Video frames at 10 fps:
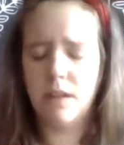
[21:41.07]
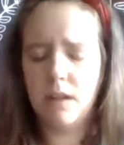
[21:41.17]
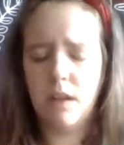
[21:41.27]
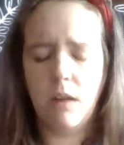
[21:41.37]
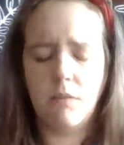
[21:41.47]

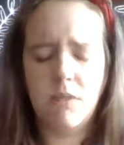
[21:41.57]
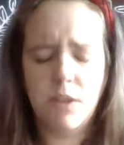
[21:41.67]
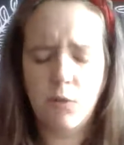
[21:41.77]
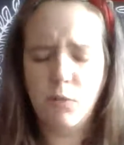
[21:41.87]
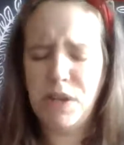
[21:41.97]
Come
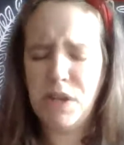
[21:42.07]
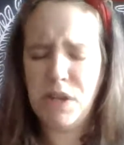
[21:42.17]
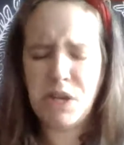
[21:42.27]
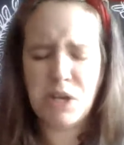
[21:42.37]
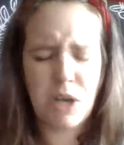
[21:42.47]
to
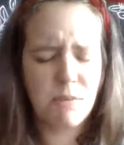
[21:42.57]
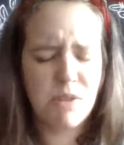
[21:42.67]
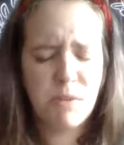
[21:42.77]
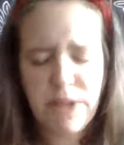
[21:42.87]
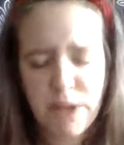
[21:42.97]
me
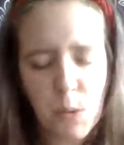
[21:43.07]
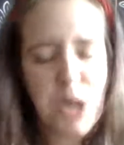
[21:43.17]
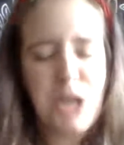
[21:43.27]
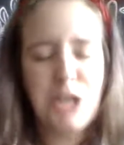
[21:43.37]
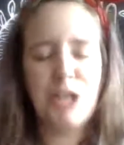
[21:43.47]

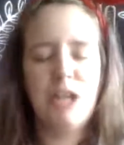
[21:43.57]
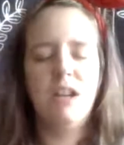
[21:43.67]
quick.